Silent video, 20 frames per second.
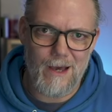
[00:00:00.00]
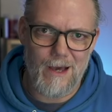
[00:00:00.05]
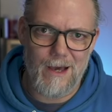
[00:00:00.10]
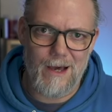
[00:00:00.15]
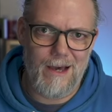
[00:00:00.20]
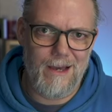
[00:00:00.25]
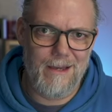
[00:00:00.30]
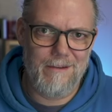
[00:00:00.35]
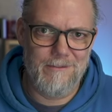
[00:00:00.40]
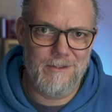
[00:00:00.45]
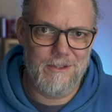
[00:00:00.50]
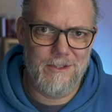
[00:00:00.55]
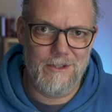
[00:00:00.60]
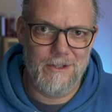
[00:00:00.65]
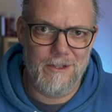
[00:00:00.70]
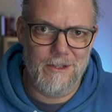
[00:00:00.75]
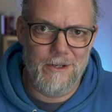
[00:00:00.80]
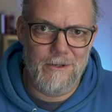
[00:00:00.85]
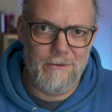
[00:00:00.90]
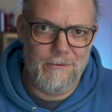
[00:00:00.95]
I haven't done
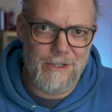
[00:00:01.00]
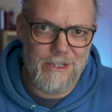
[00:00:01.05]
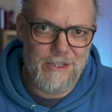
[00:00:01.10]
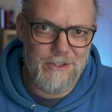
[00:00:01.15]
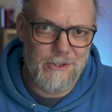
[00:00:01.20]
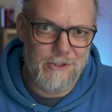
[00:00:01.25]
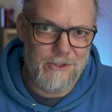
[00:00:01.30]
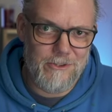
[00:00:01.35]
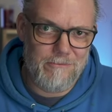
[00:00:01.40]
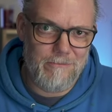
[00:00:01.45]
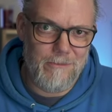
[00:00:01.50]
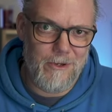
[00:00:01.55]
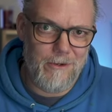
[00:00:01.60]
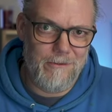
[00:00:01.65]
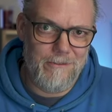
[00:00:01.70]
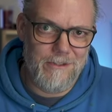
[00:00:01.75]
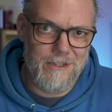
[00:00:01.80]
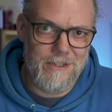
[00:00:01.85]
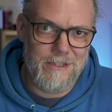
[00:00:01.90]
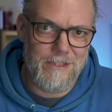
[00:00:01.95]
a lot of research,
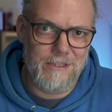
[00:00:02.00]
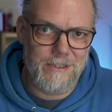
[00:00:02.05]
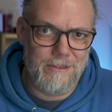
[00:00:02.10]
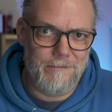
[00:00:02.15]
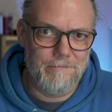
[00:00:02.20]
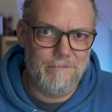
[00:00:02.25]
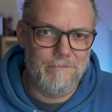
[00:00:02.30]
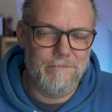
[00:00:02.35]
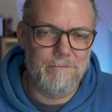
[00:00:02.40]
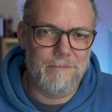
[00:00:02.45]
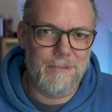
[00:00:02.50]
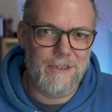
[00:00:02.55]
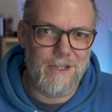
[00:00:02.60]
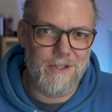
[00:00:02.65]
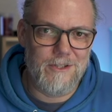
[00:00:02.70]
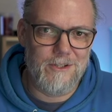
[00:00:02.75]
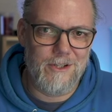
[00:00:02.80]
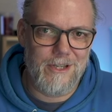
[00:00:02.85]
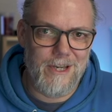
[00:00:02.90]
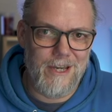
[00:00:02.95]
obviously, but
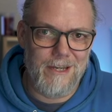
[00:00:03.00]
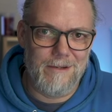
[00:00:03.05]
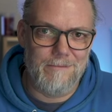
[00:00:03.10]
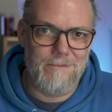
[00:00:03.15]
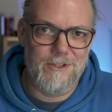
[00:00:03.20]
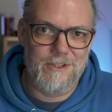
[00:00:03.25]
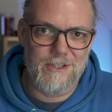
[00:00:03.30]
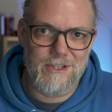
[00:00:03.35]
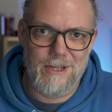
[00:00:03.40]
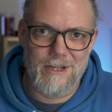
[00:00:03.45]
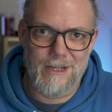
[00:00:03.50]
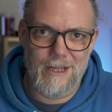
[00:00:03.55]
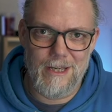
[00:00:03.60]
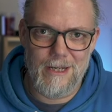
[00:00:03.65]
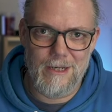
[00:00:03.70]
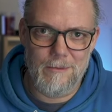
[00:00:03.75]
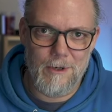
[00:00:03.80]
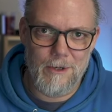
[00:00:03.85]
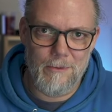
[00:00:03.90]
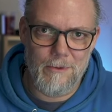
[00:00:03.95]
that's okay. I'm just kind of
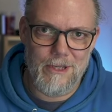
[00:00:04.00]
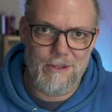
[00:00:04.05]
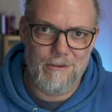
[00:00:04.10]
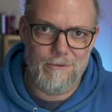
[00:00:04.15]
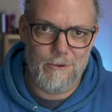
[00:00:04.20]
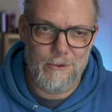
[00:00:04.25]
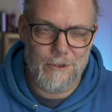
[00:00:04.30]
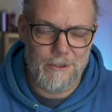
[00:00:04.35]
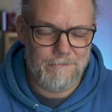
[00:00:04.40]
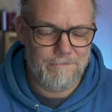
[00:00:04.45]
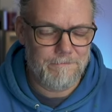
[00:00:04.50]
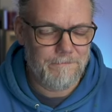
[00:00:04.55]
getting my way through it.